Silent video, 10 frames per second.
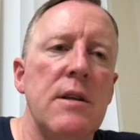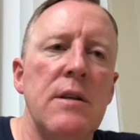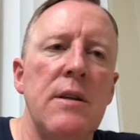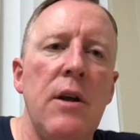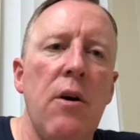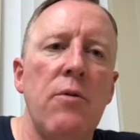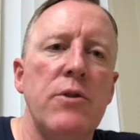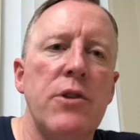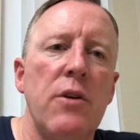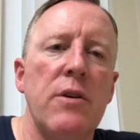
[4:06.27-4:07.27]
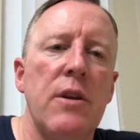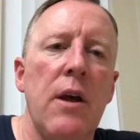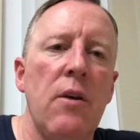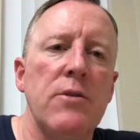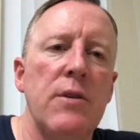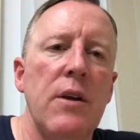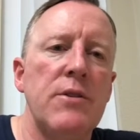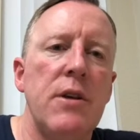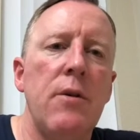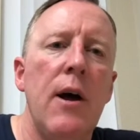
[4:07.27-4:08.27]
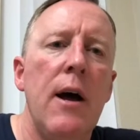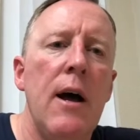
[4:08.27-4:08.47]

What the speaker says: It also tells you